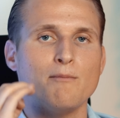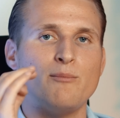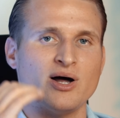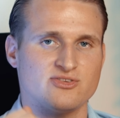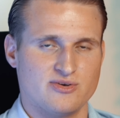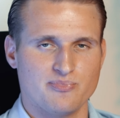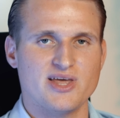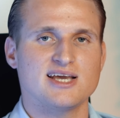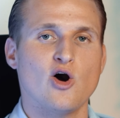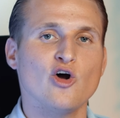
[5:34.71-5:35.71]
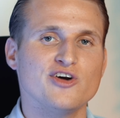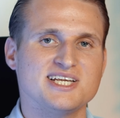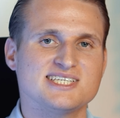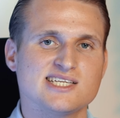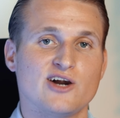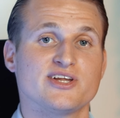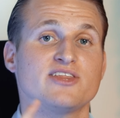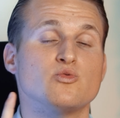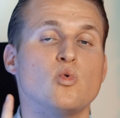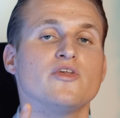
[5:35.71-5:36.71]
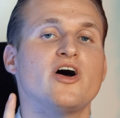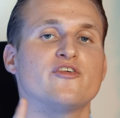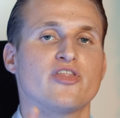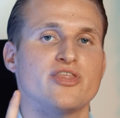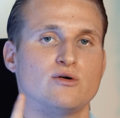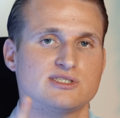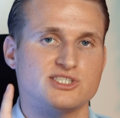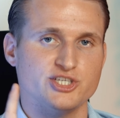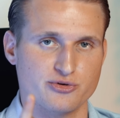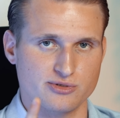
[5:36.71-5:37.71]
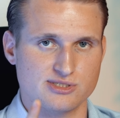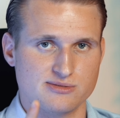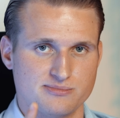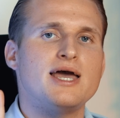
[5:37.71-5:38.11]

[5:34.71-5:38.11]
but they already start at 100,000 euros.